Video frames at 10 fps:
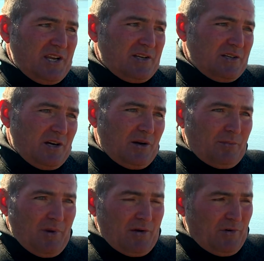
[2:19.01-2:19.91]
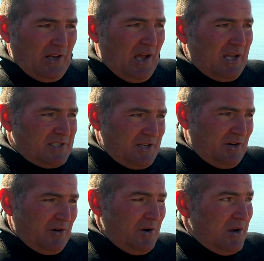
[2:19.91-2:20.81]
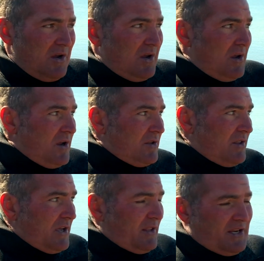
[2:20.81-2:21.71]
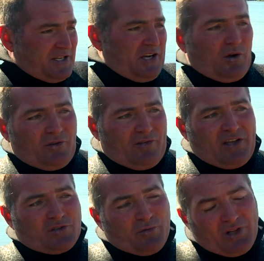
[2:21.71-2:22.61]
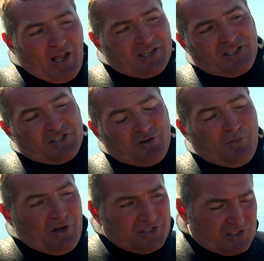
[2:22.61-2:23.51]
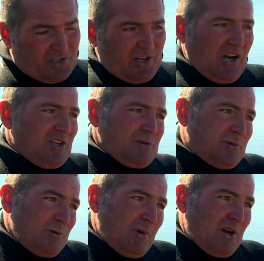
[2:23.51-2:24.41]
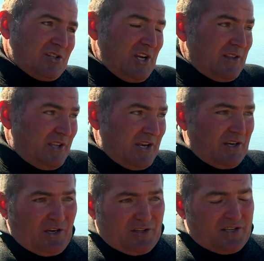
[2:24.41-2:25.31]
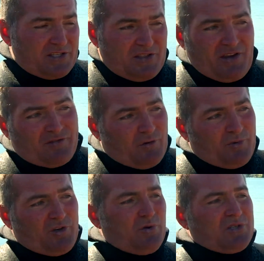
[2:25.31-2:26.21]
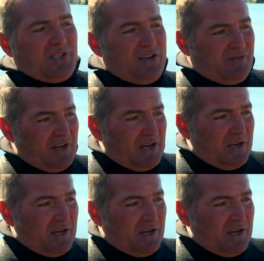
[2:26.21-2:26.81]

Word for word: and um, and realize they're they, they take on the vessel, realize it's too much, it's going to cost them too much, and then uh, the easy thing for them to do is leave it.